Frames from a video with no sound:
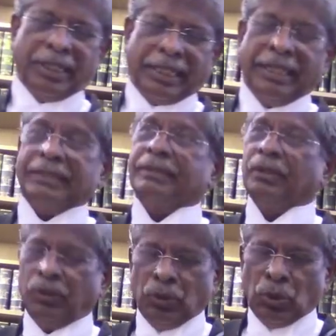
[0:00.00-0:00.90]
case
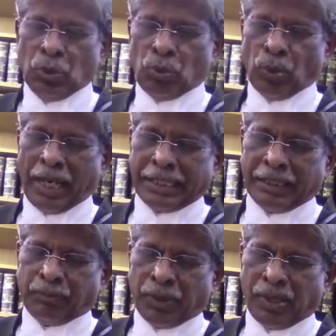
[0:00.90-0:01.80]
to act
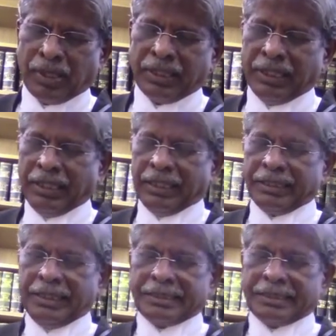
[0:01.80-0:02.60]
upon the